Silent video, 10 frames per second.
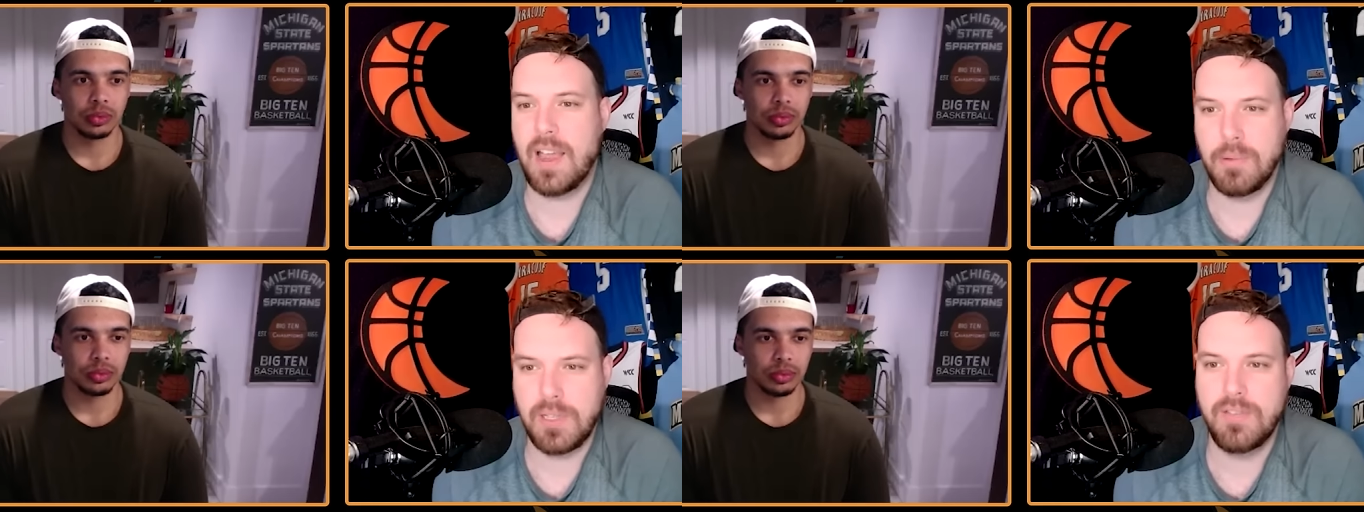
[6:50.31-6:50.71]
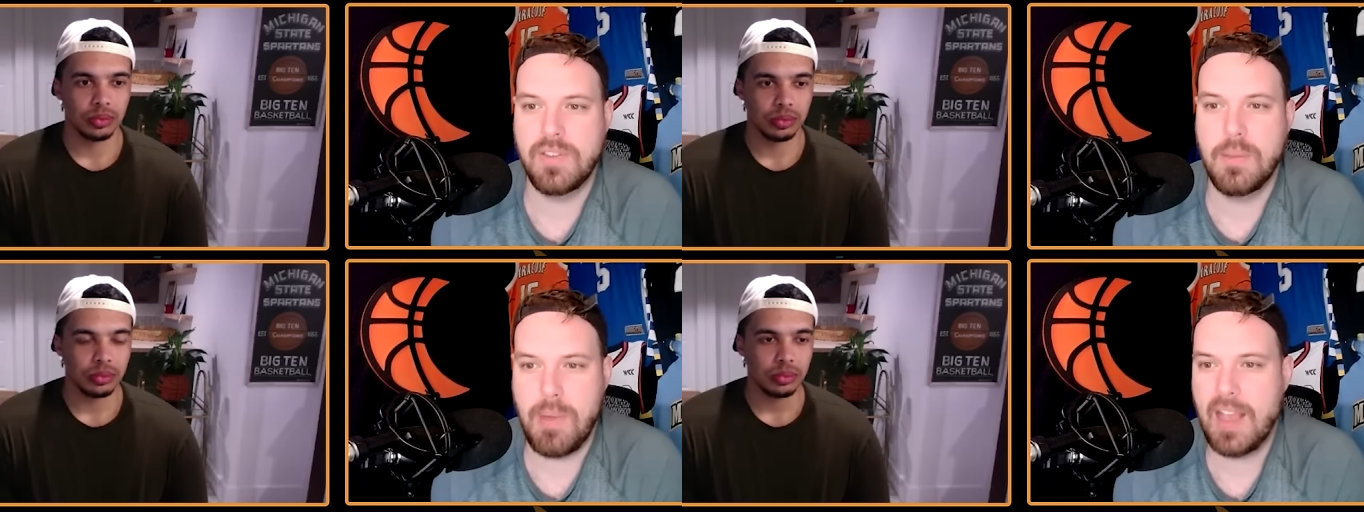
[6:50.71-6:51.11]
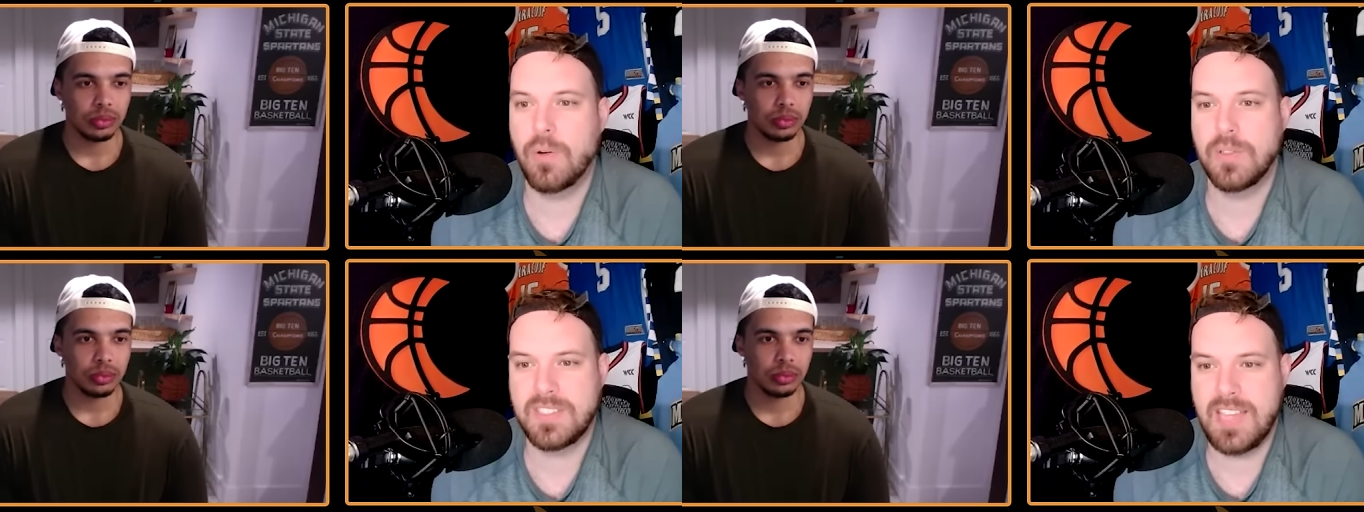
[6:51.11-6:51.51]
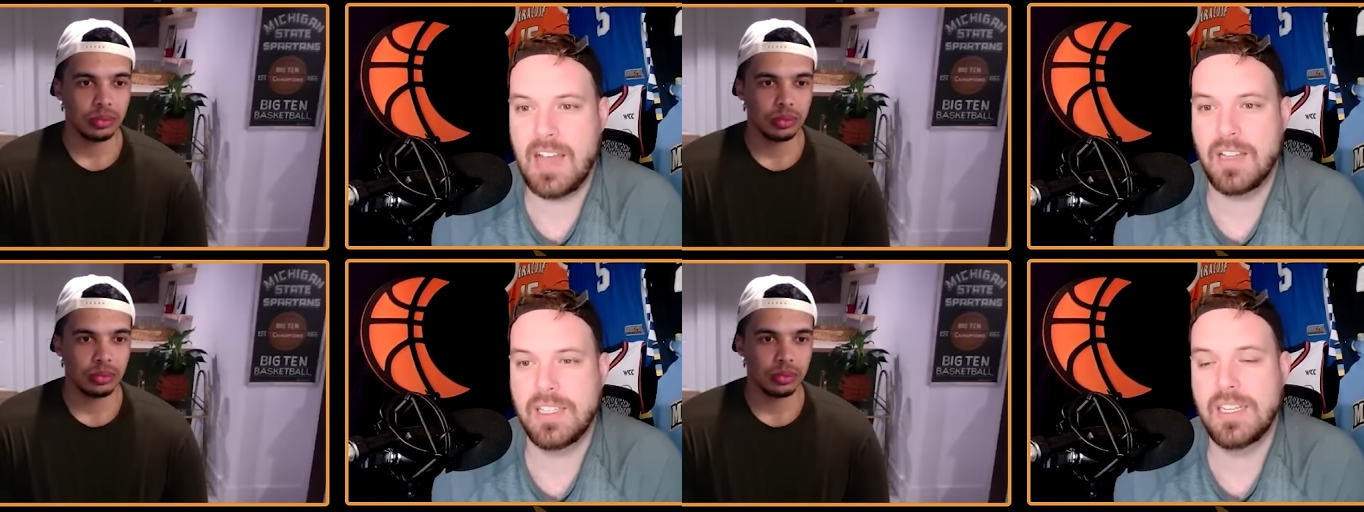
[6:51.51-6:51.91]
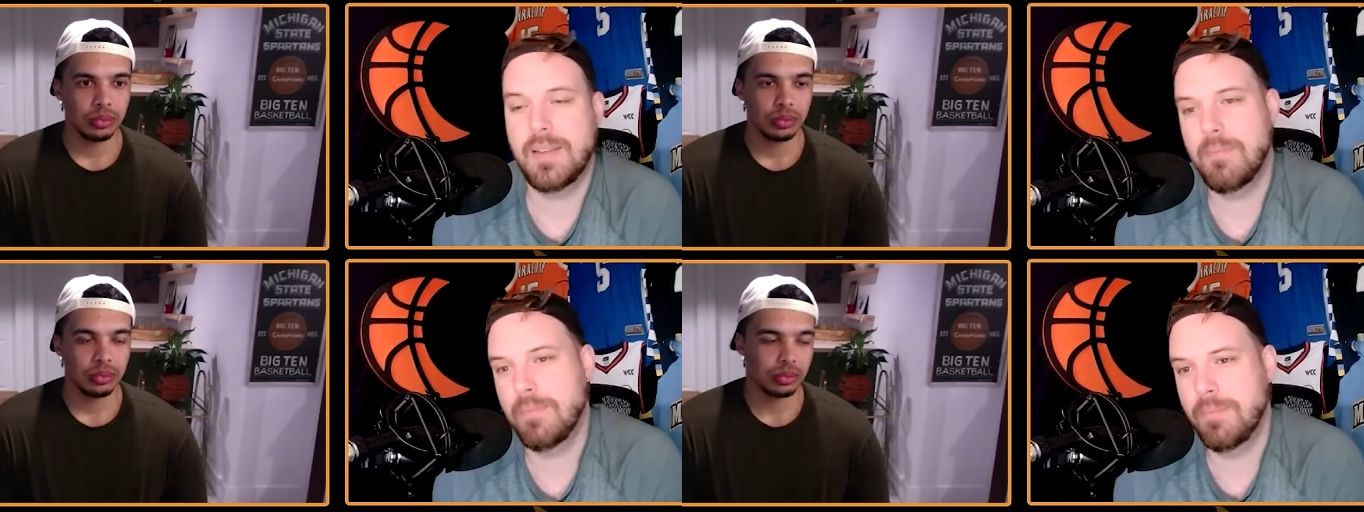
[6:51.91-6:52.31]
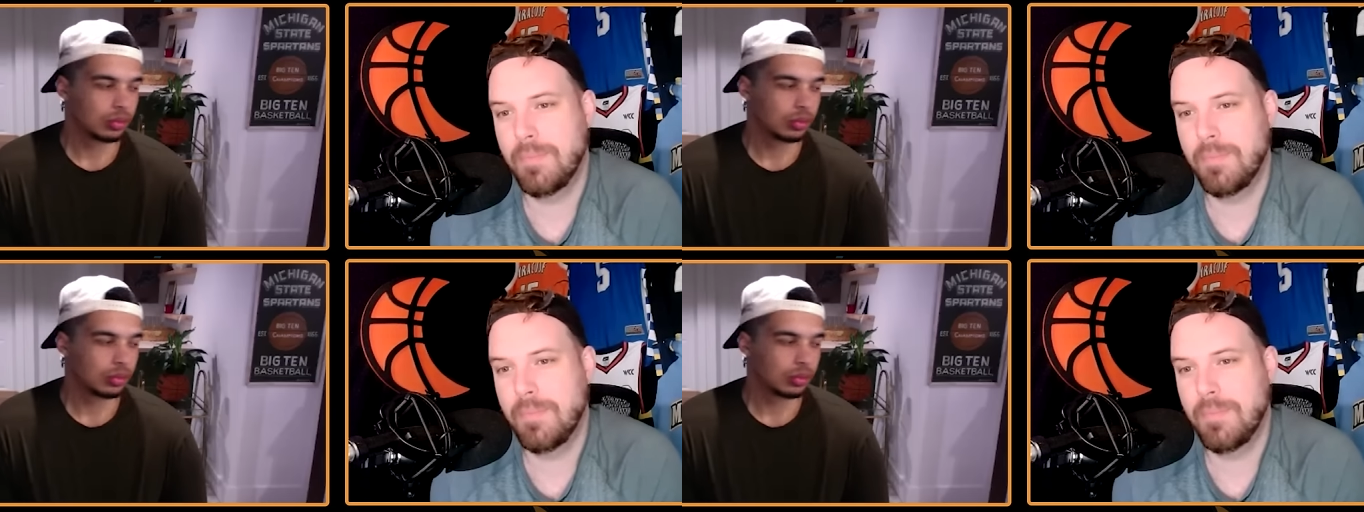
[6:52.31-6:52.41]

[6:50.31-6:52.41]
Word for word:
Speaker 1: I believe in the backcourt's talent. And